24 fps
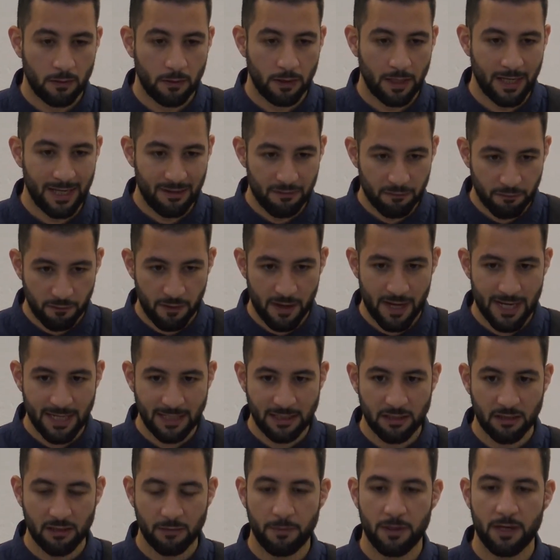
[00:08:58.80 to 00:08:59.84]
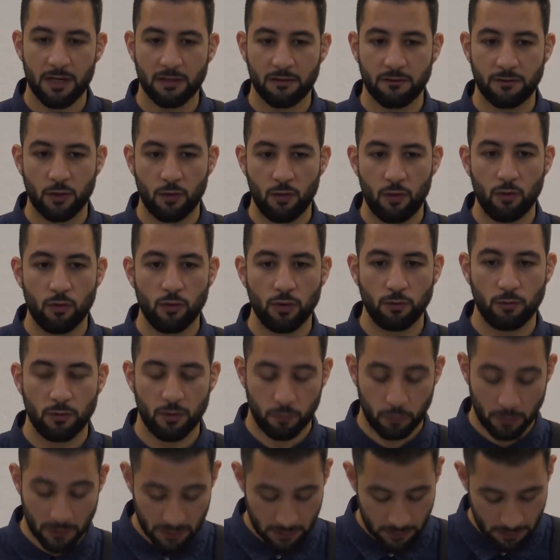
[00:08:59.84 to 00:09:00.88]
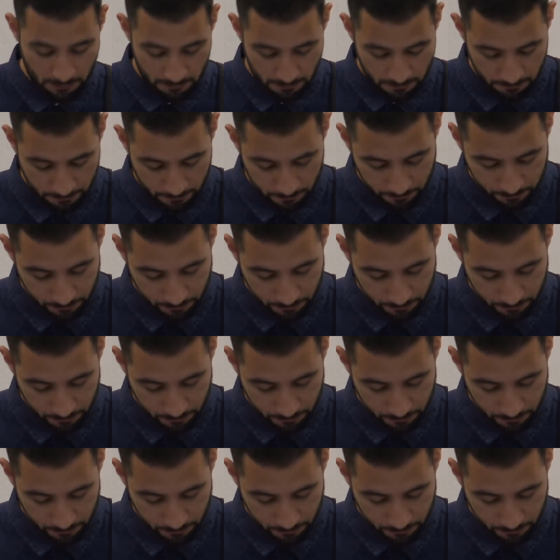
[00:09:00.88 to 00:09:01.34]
Invite to the path of your Lord with wisdom.